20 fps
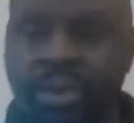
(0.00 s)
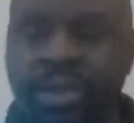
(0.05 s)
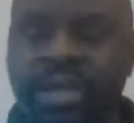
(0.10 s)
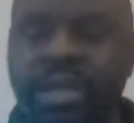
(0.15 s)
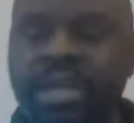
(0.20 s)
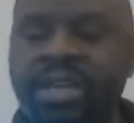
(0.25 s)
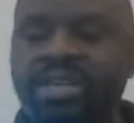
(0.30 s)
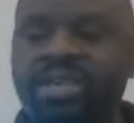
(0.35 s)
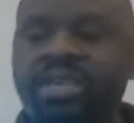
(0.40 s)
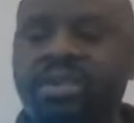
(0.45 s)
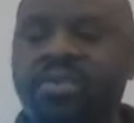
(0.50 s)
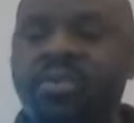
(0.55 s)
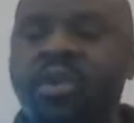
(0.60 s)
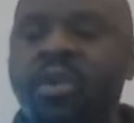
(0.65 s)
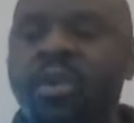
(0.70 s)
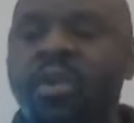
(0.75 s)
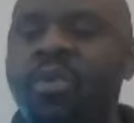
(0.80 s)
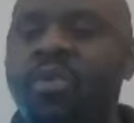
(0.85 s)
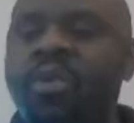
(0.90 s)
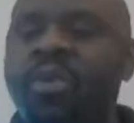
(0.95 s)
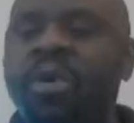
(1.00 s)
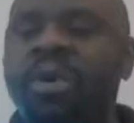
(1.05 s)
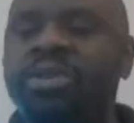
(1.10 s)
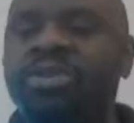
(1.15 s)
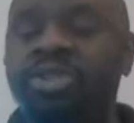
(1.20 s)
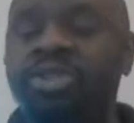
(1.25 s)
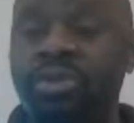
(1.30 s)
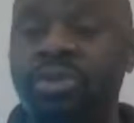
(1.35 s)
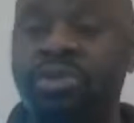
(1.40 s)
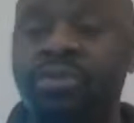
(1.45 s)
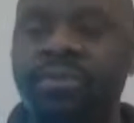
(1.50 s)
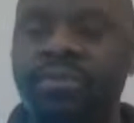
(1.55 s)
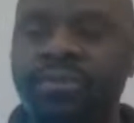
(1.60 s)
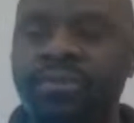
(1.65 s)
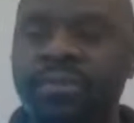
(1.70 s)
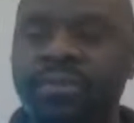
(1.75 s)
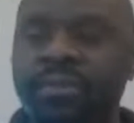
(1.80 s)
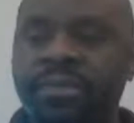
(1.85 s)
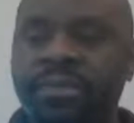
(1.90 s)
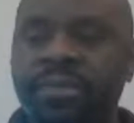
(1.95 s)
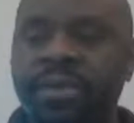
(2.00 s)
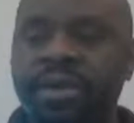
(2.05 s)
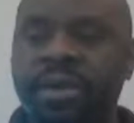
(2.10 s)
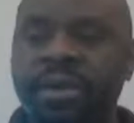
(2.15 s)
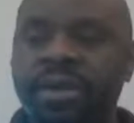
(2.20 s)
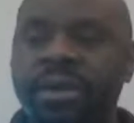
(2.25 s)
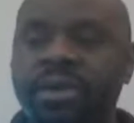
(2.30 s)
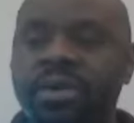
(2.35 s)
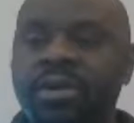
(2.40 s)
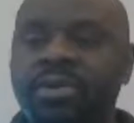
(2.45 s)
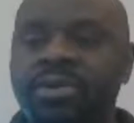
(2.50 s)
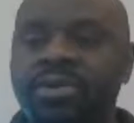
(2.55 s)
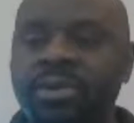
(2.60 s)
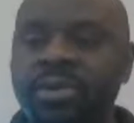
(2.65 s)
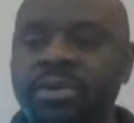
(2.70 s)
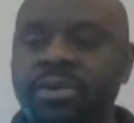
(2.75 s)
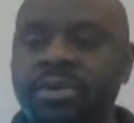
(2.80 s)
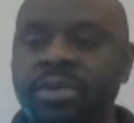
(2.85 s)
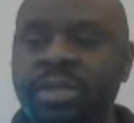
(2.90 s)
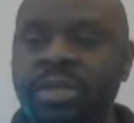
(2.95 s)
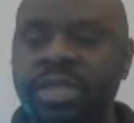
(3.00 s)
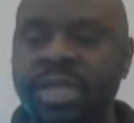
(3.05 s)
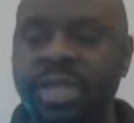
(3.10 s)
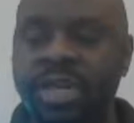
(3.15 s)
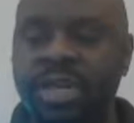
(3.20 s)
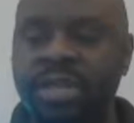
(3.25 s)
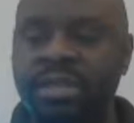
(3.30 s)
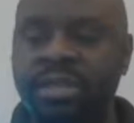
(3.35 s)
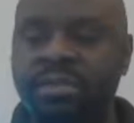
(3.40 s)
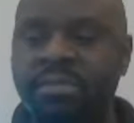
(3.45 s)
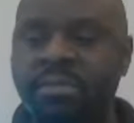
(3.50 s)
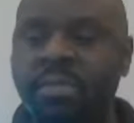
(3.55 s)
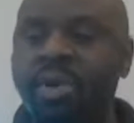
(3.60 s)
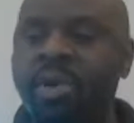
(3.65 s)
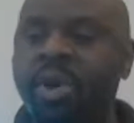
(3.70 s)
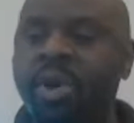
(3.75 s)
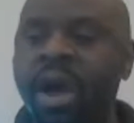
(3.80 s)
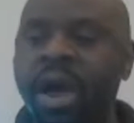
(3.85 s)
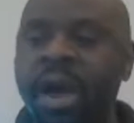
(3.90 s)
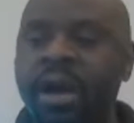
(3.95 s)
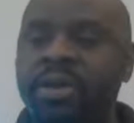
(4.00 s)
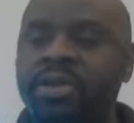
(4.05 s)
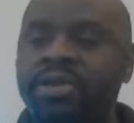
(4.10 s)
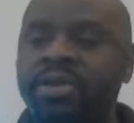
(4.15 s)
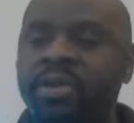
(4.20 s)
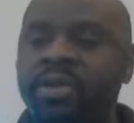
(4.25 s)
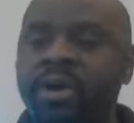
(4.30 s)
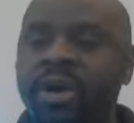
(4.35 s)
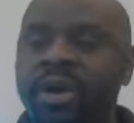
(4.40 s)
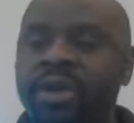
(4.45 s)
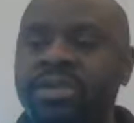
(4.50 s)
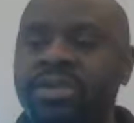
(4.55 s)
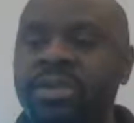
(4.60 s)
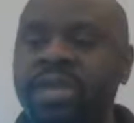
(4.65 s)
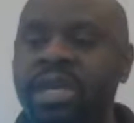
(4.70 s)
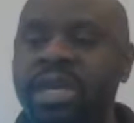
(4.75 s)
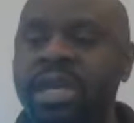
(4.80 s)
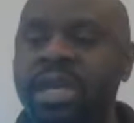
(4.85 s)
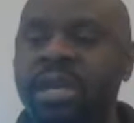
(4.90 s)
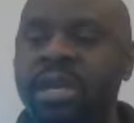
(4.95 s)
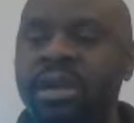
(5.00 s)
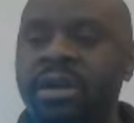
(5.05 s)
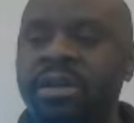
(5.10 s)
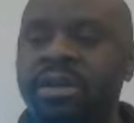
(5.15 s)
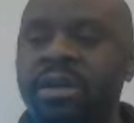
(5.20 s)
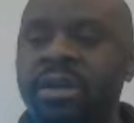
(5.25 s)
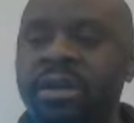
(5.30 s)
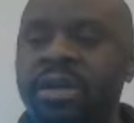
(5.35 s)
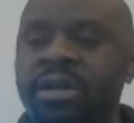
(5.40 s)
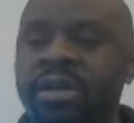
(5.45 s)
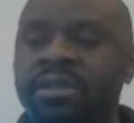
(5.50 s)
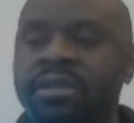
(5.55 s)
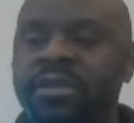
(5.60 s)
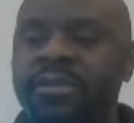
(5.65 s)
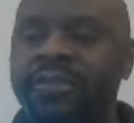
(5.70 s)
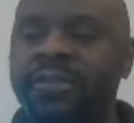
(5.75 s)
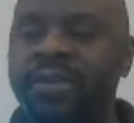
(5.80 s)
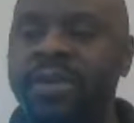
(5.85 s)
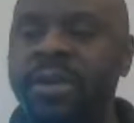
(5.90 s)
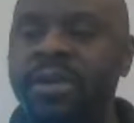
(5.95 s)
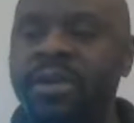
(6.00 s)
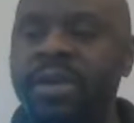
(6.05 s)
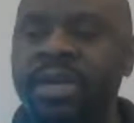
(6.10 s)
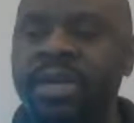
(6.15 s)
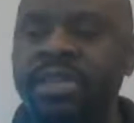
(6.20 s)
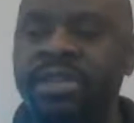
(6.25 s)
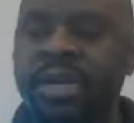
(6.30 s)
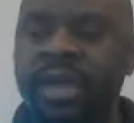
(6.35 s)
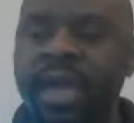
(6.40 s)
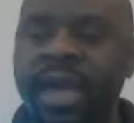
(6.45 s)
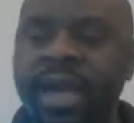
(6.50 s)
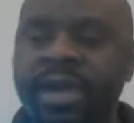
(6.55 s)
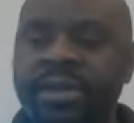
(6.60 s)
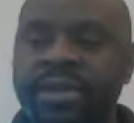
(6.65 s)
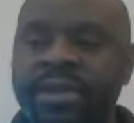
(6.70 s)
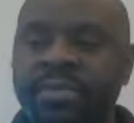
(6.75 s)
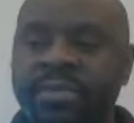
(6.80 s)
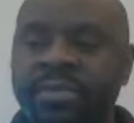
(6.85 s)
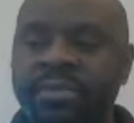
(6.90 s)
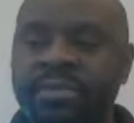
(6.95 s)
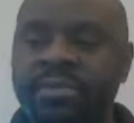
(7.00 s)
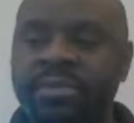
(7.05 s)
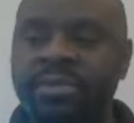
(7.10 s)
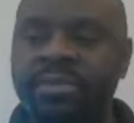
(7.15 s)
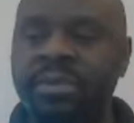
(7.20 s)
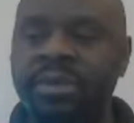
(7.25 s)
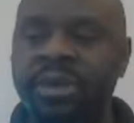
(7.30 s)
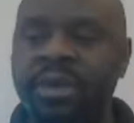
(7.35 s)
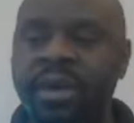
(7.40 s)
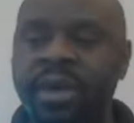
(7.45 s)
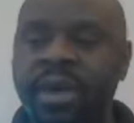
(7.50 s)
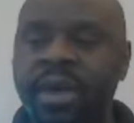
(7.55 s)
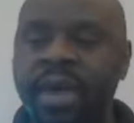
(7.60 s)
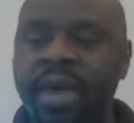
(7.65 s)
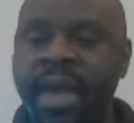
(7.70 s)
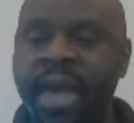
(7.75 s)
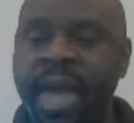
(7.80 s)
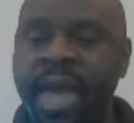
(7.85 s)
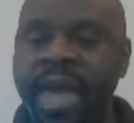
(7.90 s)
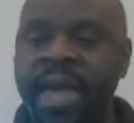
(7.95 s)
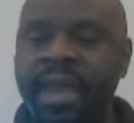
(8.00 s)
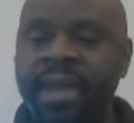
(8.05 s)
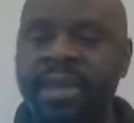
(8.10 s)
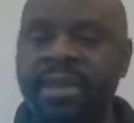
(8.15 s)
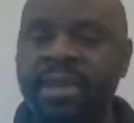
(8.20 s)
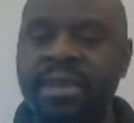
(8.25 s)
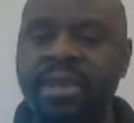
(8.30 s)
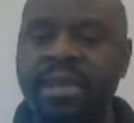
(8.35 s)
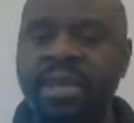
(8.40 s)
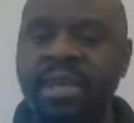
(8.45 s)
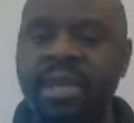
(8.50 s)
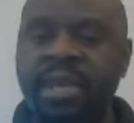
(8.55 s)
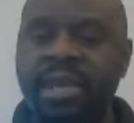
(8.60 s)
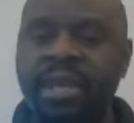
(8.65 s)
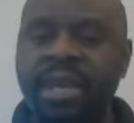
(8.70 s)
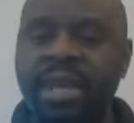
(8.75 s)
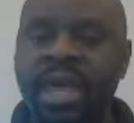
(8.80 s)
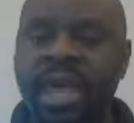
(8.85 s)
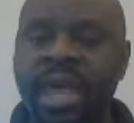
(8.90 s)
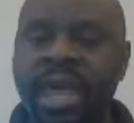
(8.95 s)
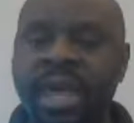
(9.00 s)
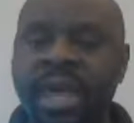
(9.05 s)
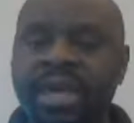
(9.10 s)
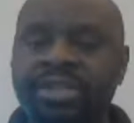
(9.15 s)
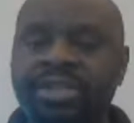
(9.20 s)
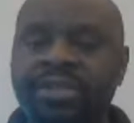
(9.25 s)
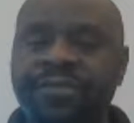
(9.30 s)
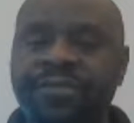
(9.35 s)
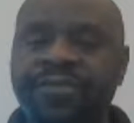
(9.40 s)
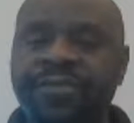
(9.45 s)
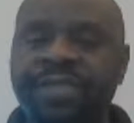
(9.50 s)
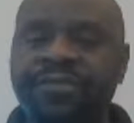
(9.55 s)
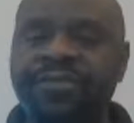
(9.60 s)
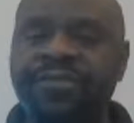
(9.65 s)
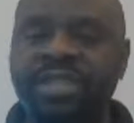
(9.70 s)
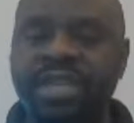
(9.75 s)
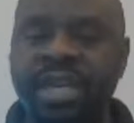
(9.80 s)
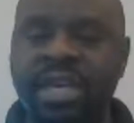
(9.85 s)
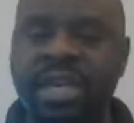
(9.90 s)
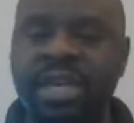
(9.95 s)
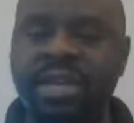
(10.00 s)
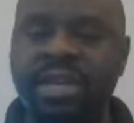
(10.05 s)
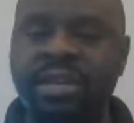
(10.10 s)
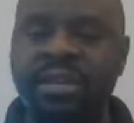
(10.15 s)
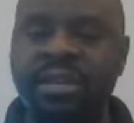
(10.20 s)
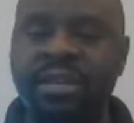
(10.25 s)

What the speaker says: to enlist in World War II. Due to this, Morehouse was eager to fill its classrooms. At the age of 15,